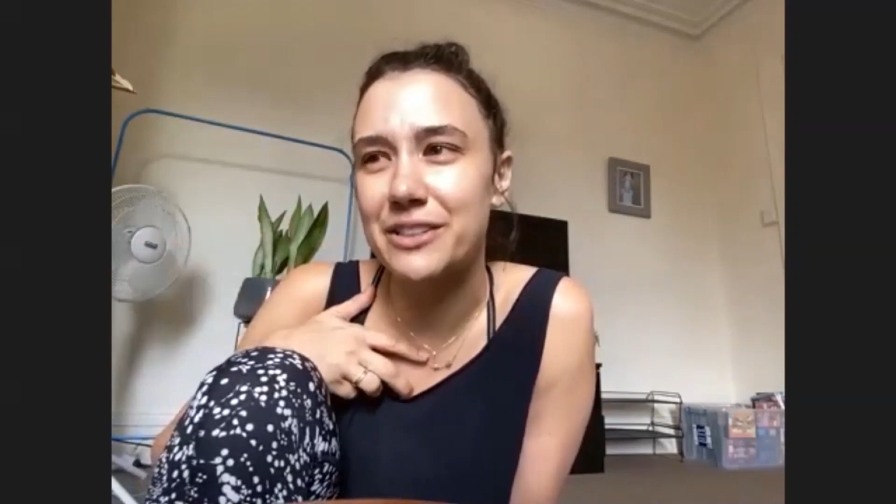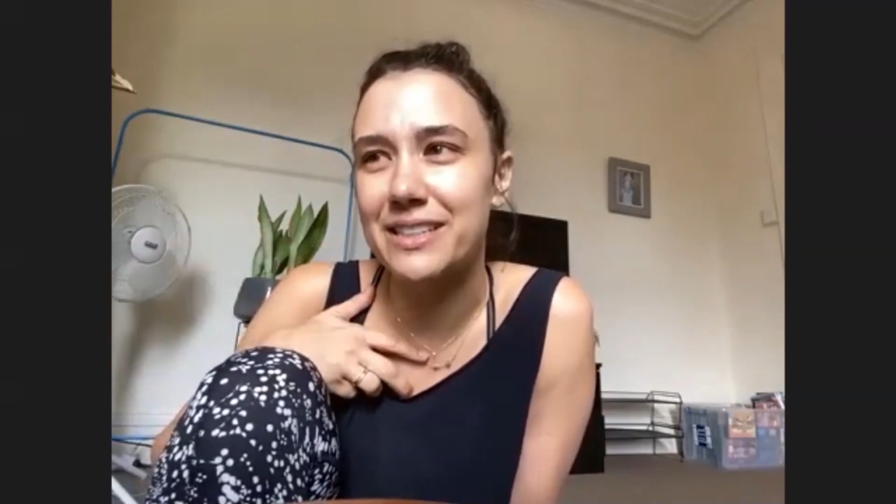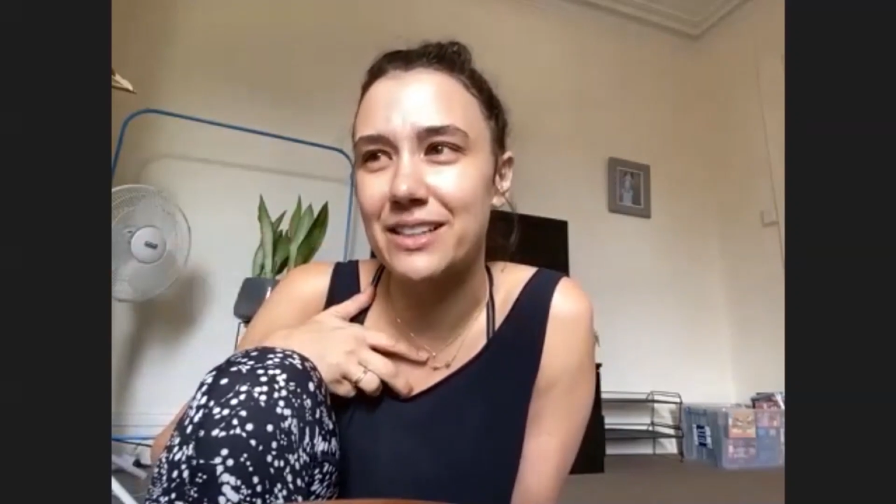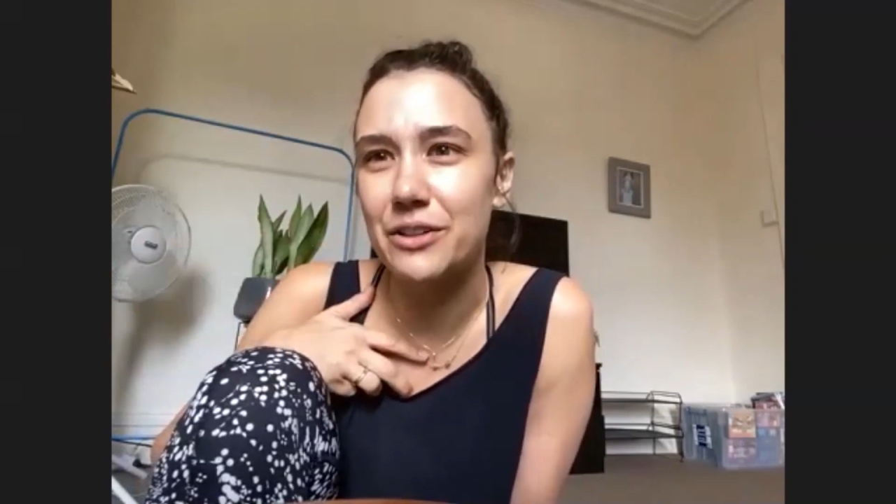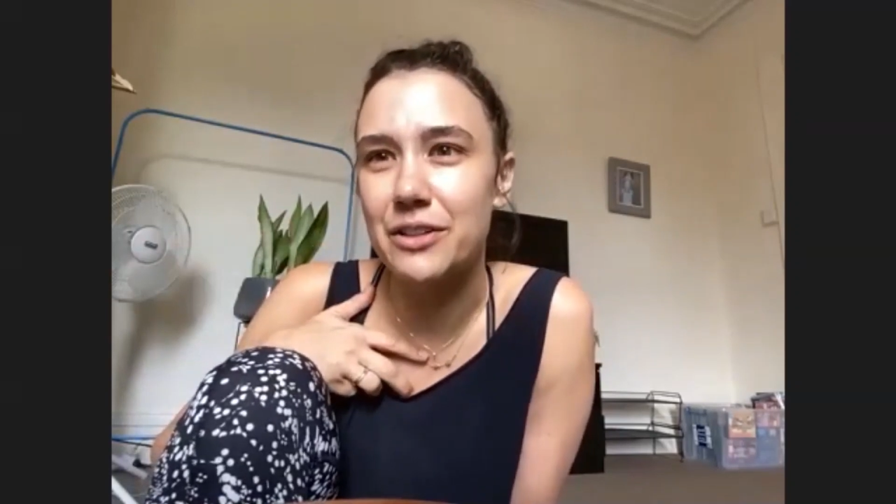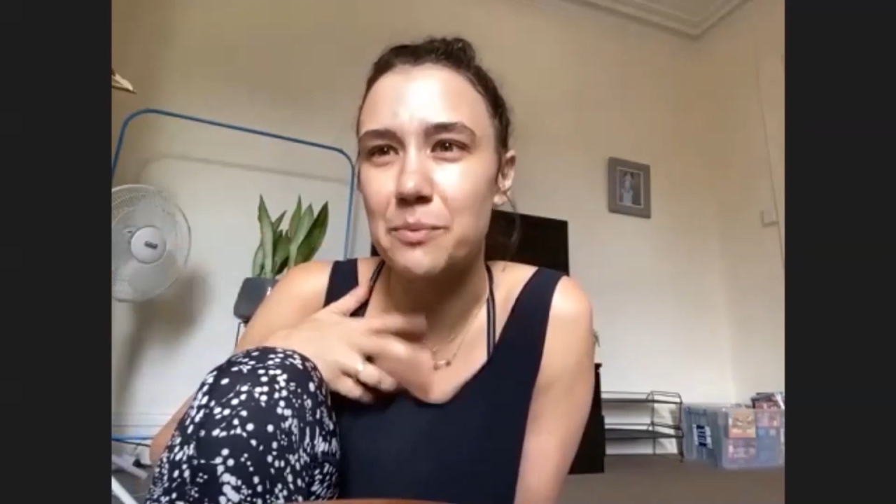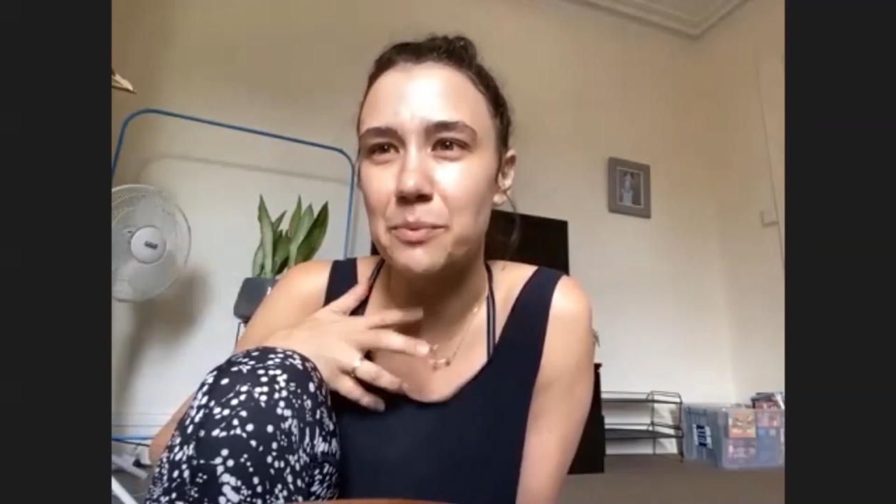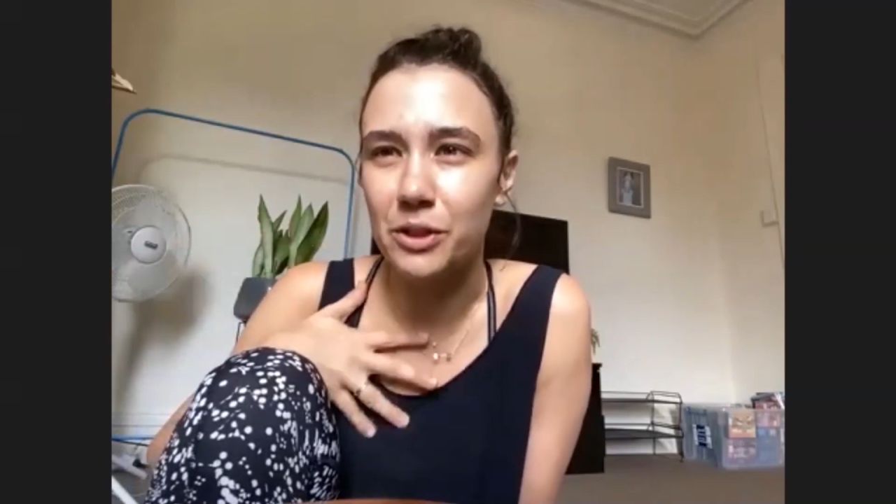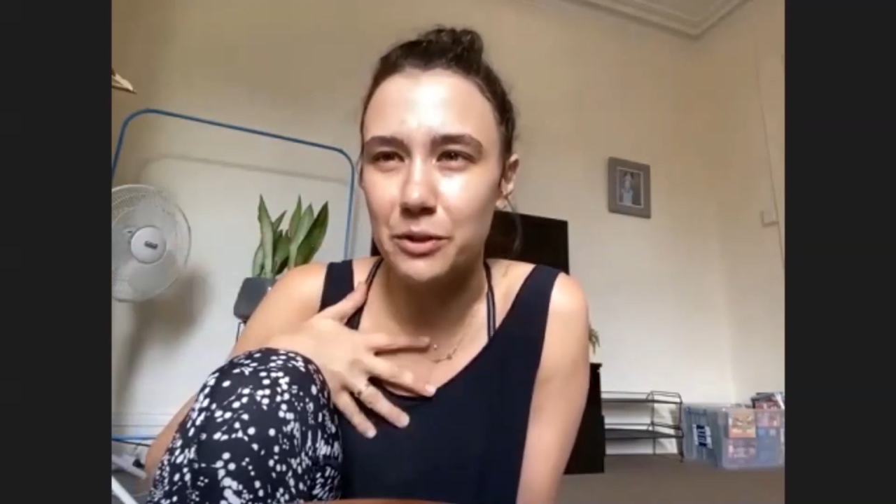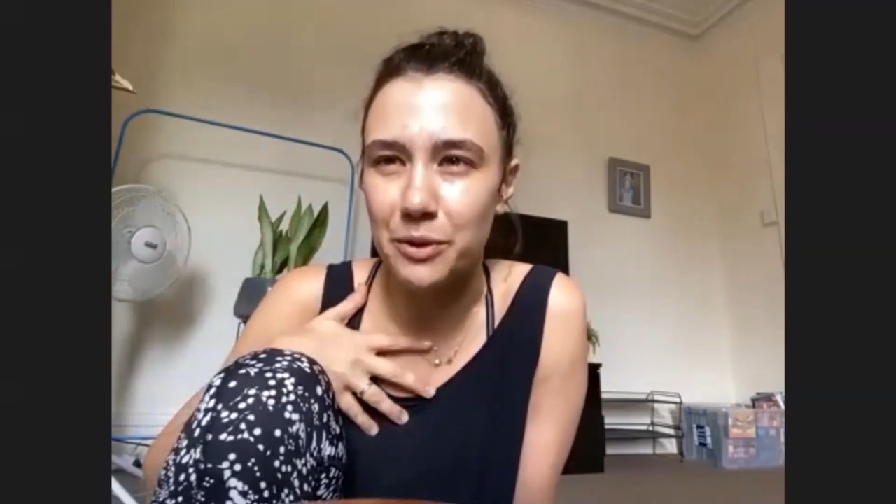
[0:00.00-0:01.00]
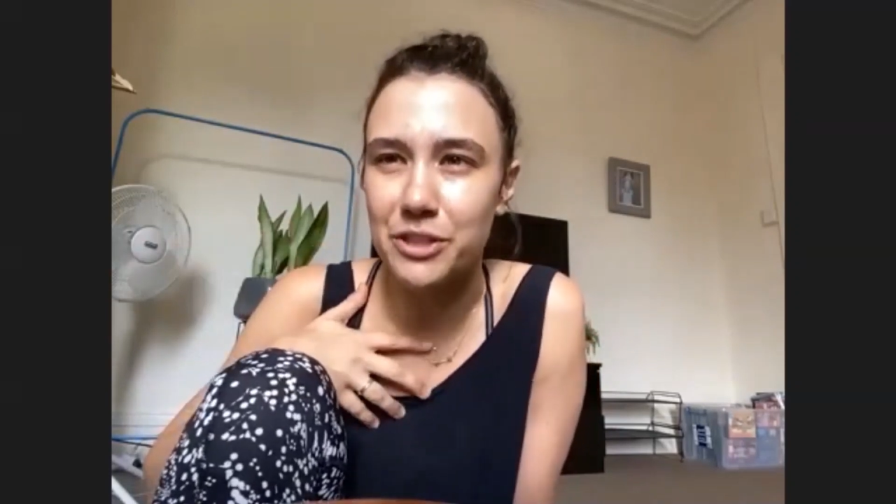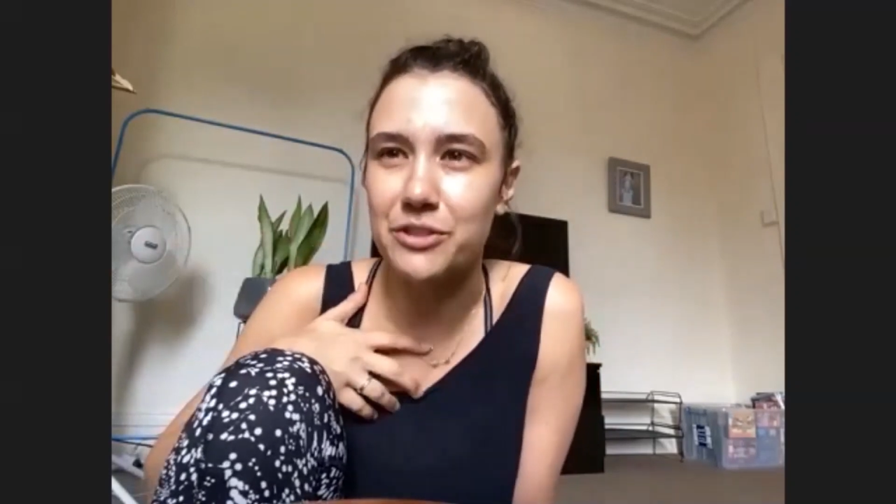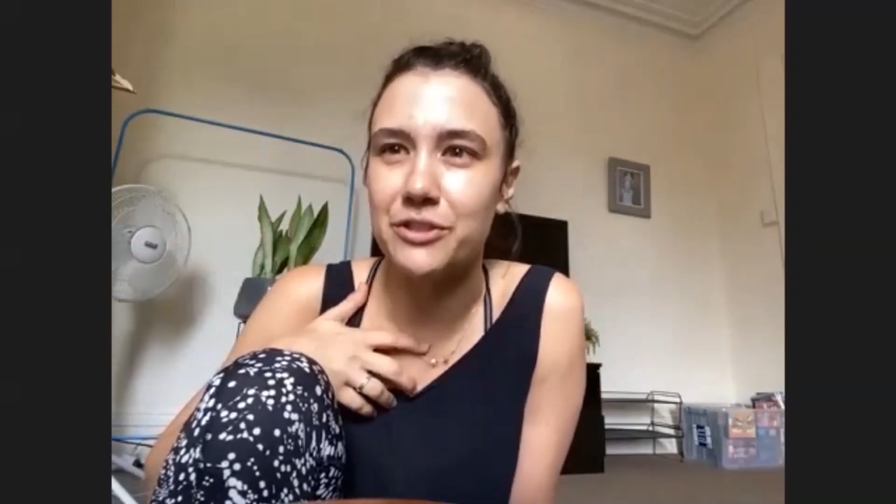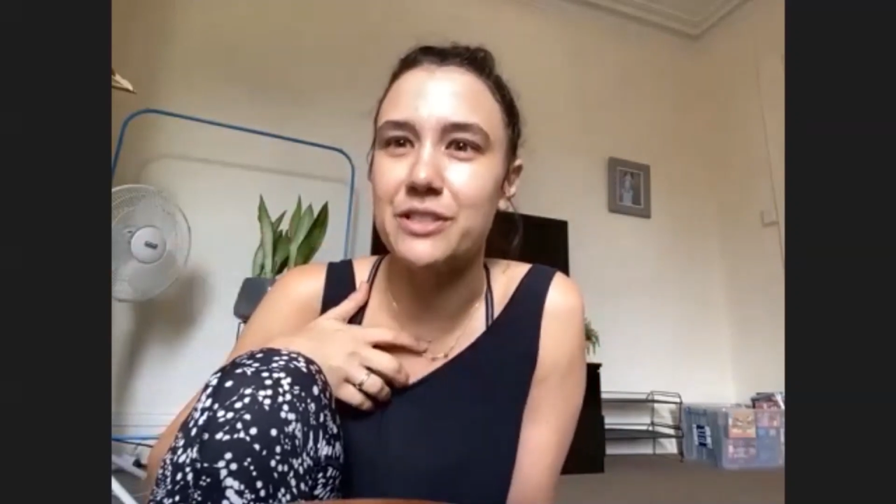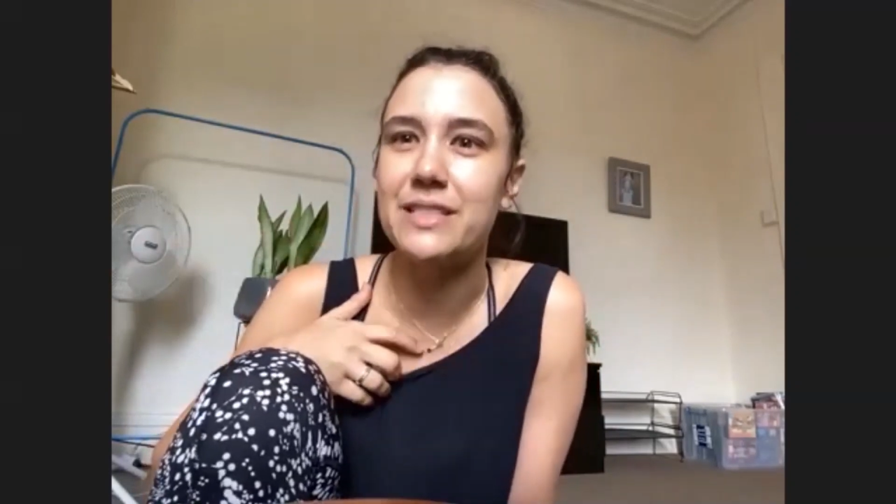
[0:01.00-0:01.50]
It's a lot of, you put a lot of pressure
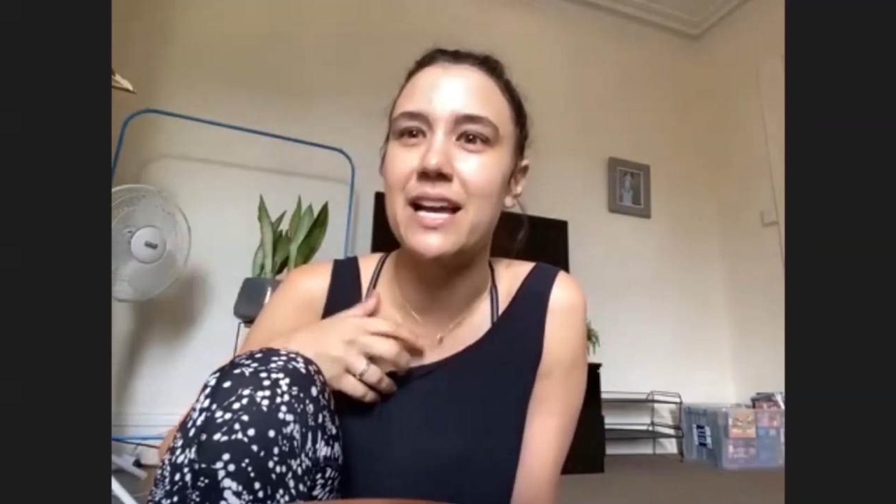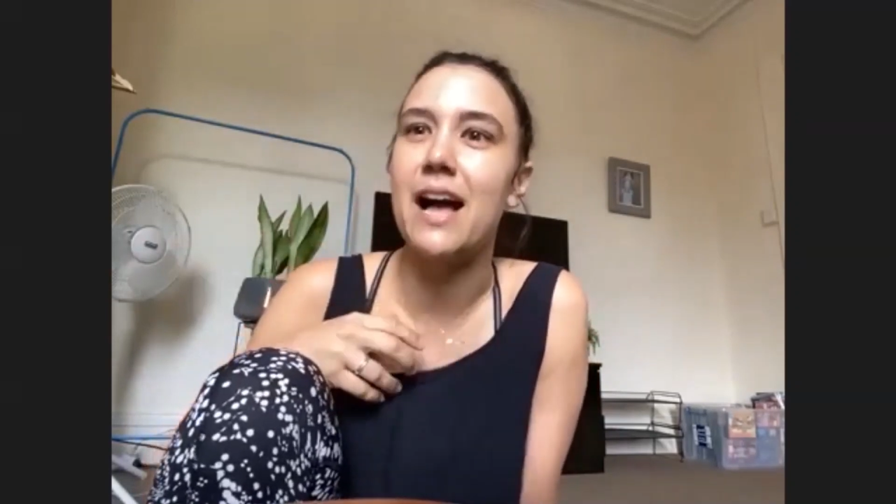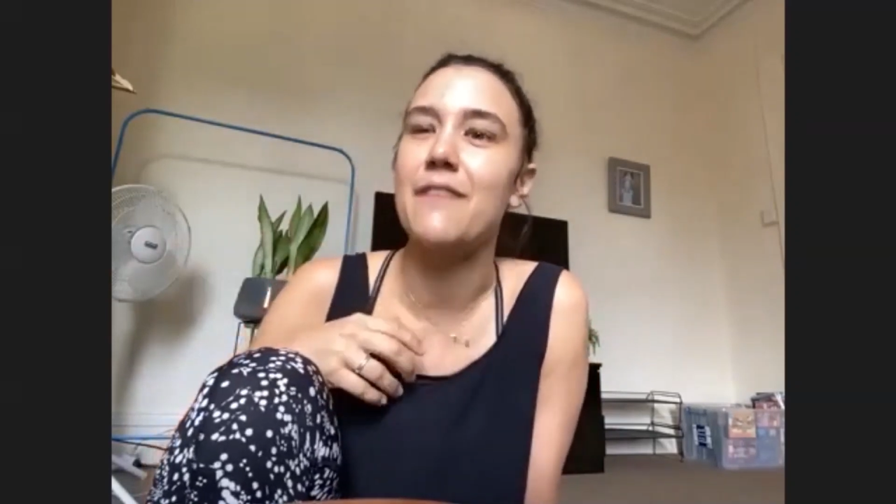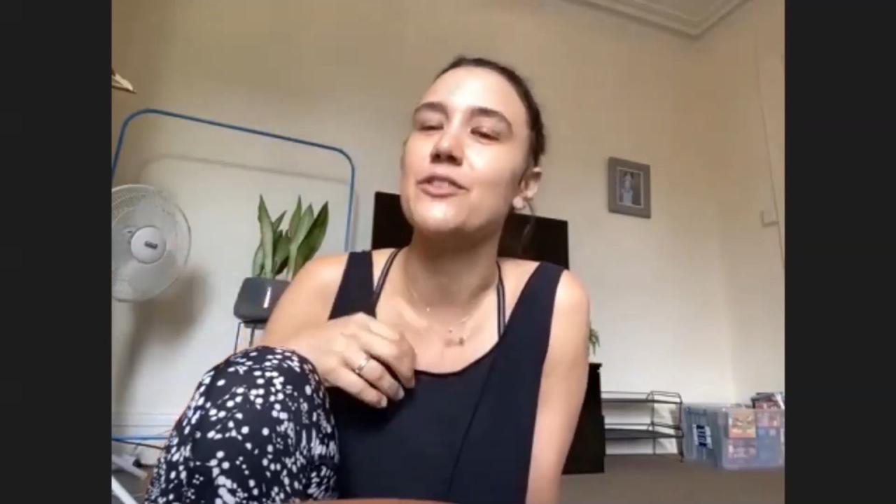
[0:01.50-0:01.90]
on yourself.